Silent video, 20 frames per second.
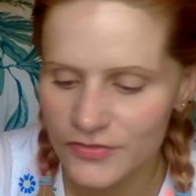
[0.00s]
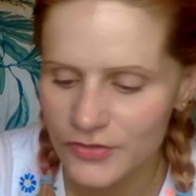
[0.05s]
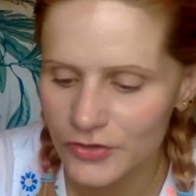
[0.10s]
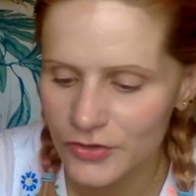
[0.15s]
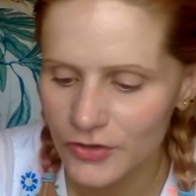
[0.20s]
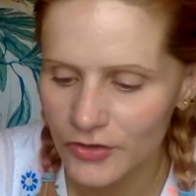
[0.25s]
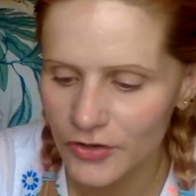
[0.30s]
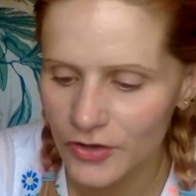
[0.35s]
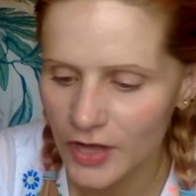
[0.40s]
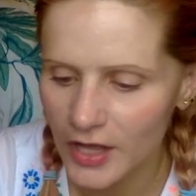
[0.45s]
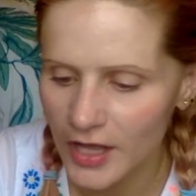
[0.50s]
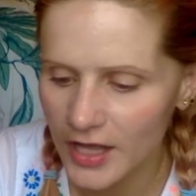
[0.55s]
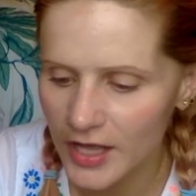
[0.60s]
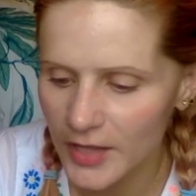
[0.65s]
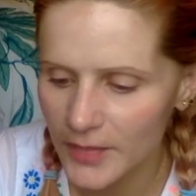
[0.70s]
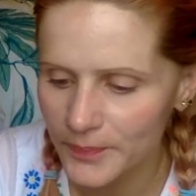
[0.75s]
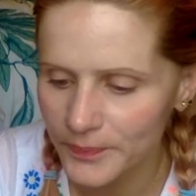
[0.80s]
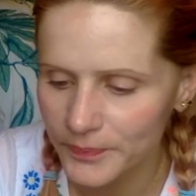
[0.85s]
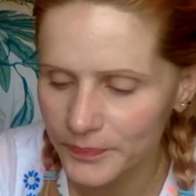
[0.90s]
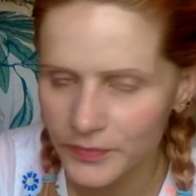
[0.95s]
for
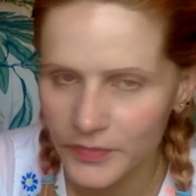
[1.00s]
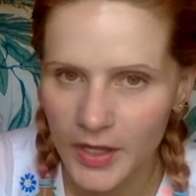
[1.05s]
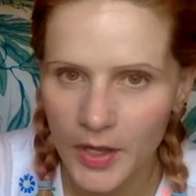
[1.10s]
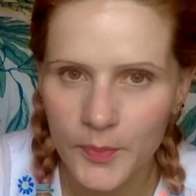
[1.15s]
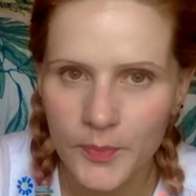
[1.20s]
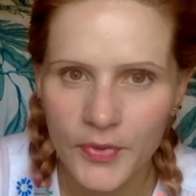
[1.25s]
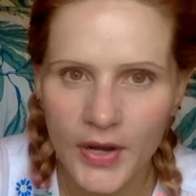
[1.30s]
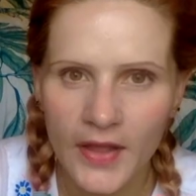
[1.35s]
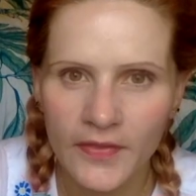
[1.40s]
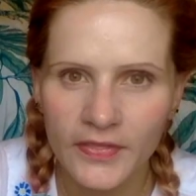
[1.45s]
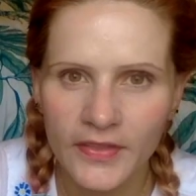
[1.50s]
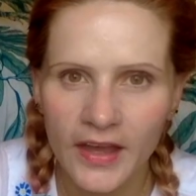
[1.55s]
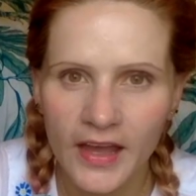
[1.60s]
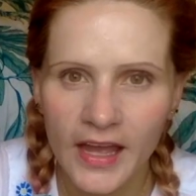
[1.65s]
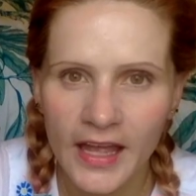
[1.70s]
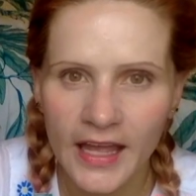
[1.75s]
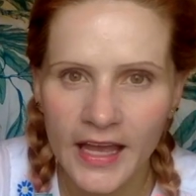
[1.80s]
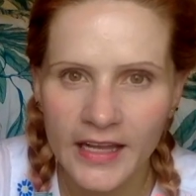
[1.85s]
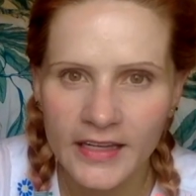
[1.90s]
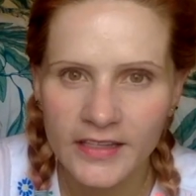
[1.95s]
a brand that I
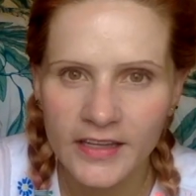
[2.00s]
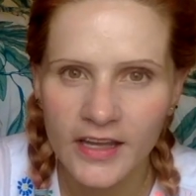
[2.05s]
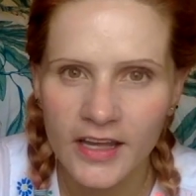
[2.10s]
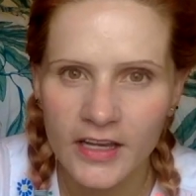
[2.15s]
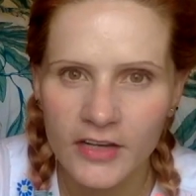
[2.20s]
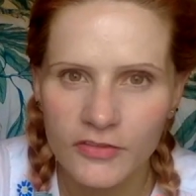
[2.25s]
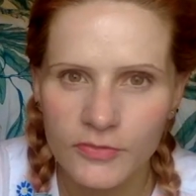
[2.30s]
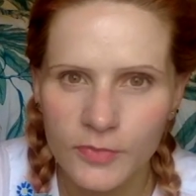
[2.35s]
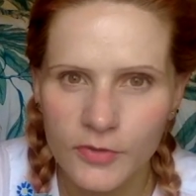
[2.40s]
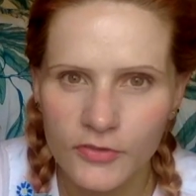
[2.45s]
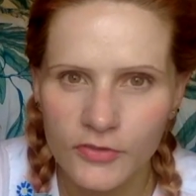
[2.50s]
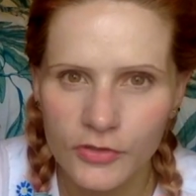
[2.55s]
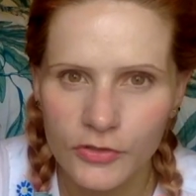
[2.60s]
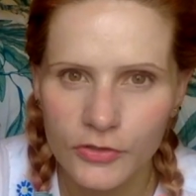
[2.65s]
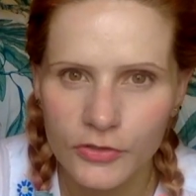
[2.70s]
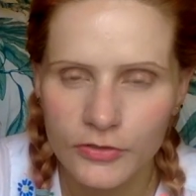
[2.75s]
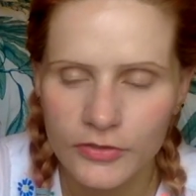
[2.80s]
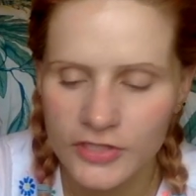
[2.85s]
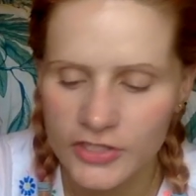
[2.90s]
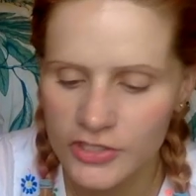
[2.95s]
hadn't heard of before
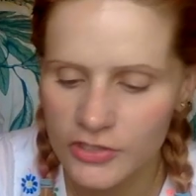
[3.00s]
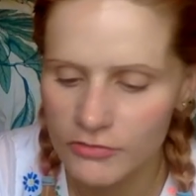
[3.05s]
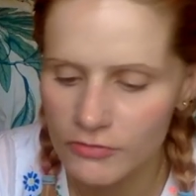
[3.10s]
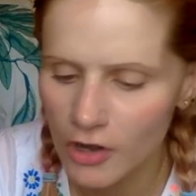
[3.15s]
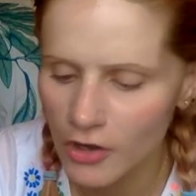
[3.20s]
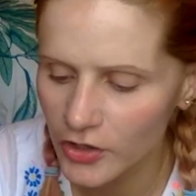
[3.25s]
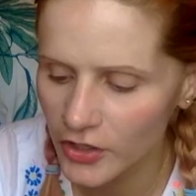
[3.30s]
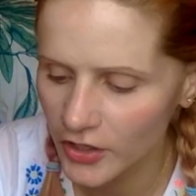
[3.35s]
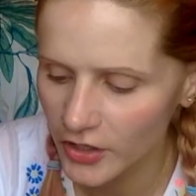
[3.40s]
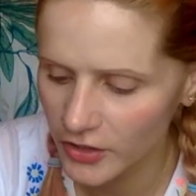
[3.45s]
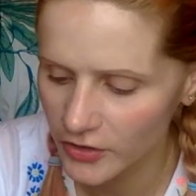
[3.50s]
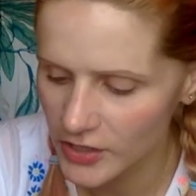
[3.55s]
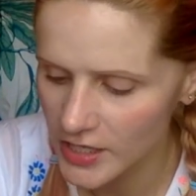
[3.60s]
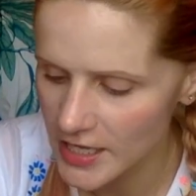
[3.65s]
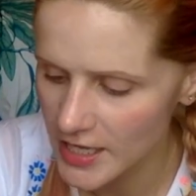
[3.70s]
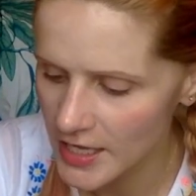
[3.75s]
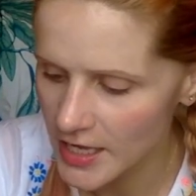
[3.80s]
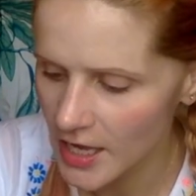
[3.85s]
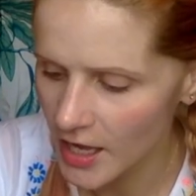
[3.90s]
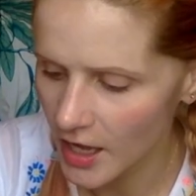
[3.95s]
called Sirocco
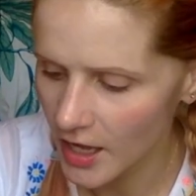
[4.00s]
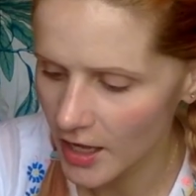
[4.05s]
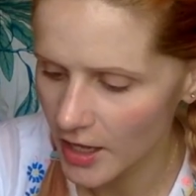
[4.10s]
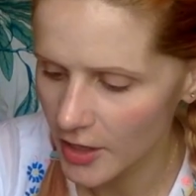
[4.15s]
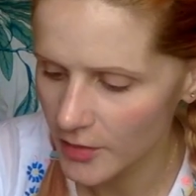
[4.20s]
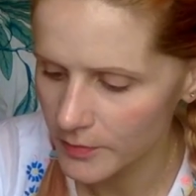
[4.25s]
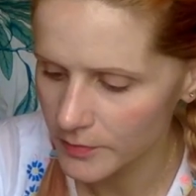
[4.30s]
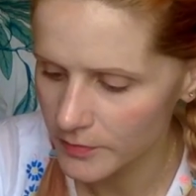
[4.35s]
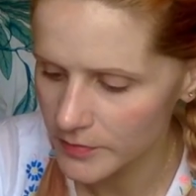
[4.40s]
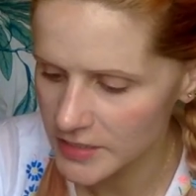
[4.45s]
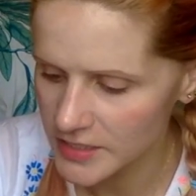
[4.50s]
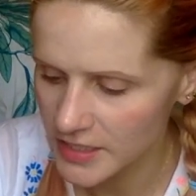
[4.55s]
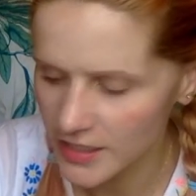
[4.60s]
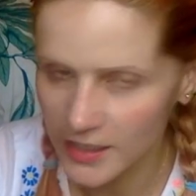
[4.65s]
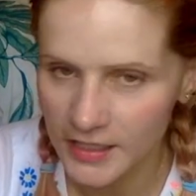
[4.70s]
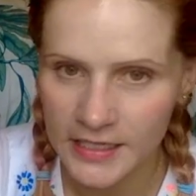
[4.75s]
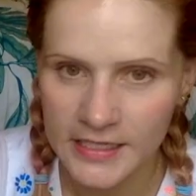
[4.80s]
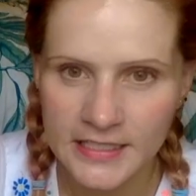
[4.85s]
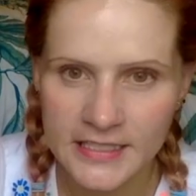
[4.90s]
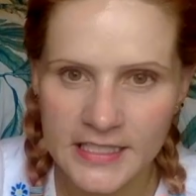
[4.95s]

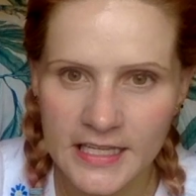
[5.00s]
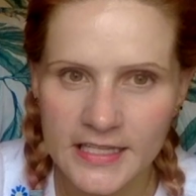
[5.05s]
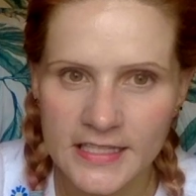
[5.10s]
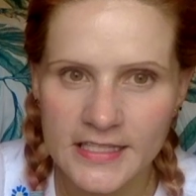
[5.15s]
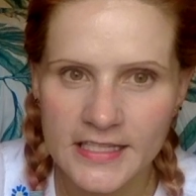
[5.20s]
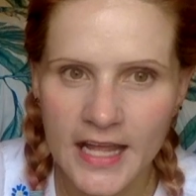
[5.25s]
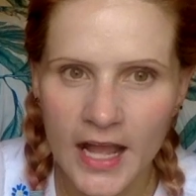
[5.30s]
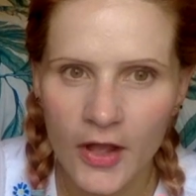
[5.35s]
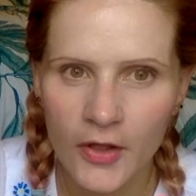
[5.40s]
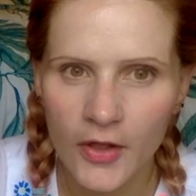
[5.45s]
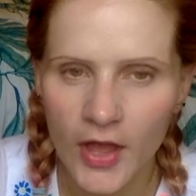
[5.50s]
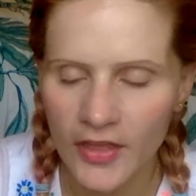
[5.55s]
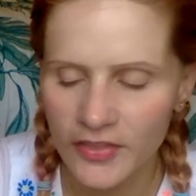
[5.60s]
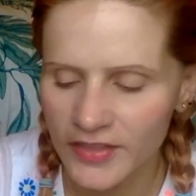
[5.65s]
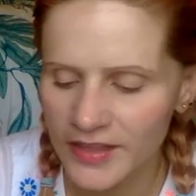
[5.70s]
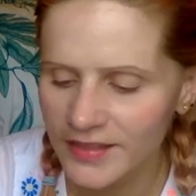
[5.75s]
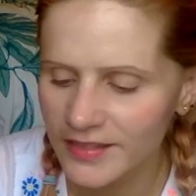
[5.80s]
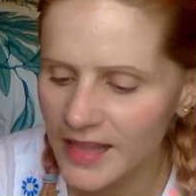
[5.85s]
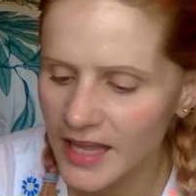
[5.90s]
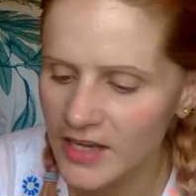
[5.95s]
Sunglasses. Now, I
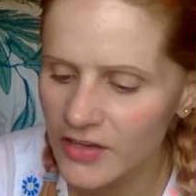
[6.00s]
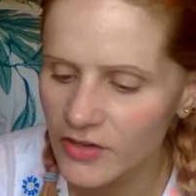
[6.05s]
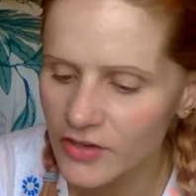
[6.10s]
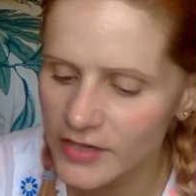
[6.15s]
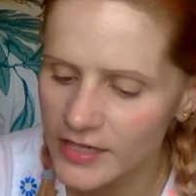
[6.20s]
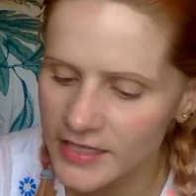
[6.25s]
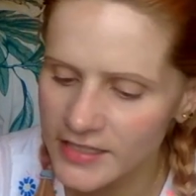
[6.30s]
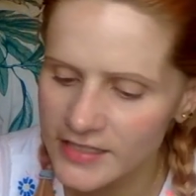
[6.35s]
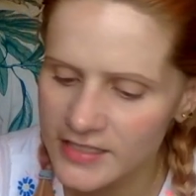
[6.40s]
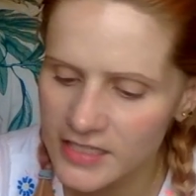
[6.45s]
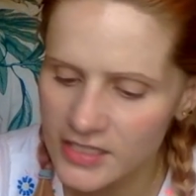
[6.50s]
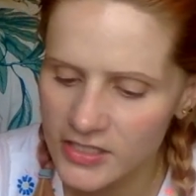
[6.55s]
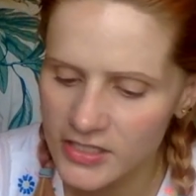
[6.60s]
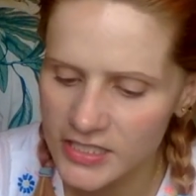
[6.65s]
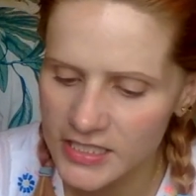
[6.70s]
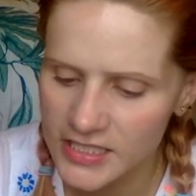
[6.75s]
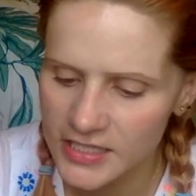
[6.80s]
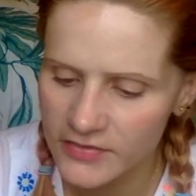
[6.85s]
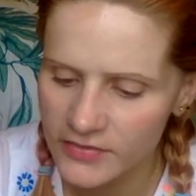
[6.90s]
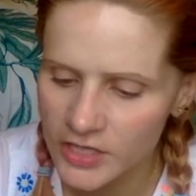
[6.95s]
think they're not
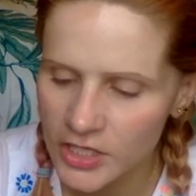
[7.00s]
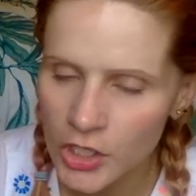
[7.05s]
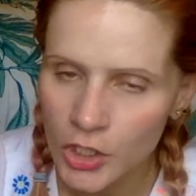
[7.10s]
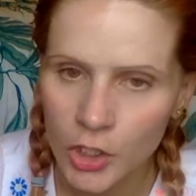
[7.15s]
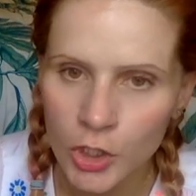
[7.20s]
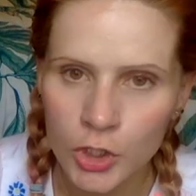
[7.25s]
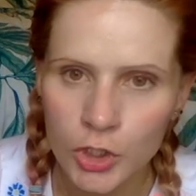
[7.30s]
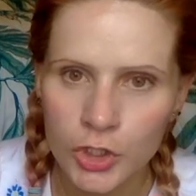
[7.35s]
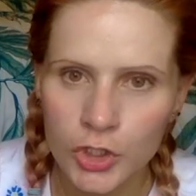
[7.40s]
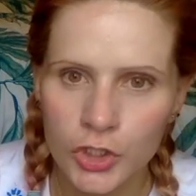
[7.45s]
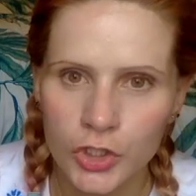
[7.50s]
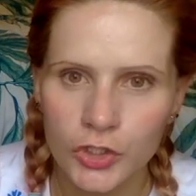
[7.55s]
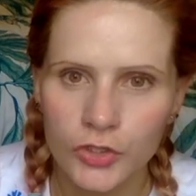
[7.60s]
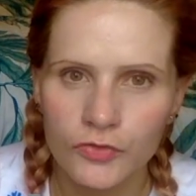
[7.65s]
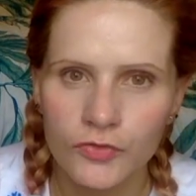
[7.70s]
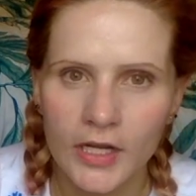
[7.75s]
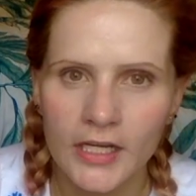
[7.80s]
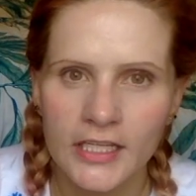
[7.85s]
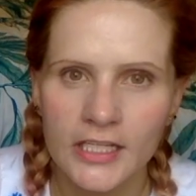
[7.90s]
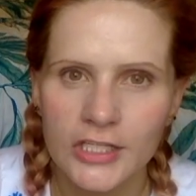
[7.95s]
exclusive to
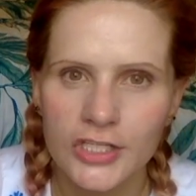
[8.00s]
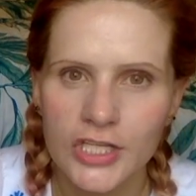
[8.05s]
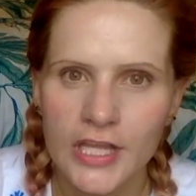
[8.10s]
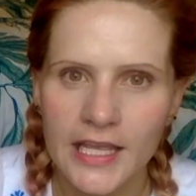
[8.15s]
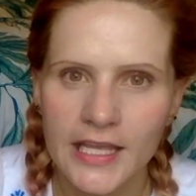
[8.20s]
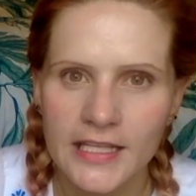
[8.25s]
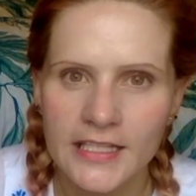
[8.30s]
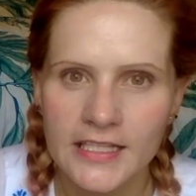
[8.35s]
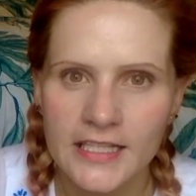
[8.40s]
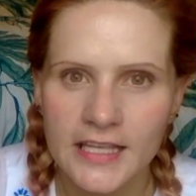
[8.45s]
running shades.